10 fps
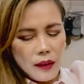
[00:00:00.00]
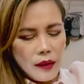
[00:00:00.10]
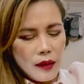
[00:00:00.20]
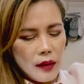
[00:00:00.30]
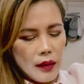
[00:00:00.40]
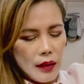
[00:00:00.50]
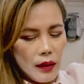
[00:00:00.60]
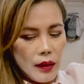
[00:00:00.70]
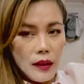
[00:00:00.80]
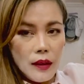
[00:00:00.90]

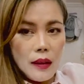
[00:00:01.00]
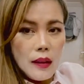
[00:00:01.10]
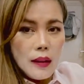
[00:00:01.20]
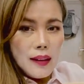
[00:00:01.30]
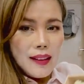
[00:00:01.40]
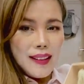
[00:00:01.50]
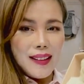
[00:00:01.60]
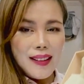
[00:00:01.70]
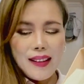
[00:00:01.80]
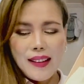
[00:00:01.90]

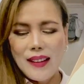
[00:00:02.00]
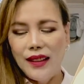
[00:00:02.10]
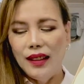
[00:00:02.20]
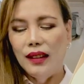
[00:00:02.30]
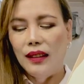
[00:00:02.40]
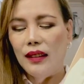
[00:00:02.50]
Nobody speaks.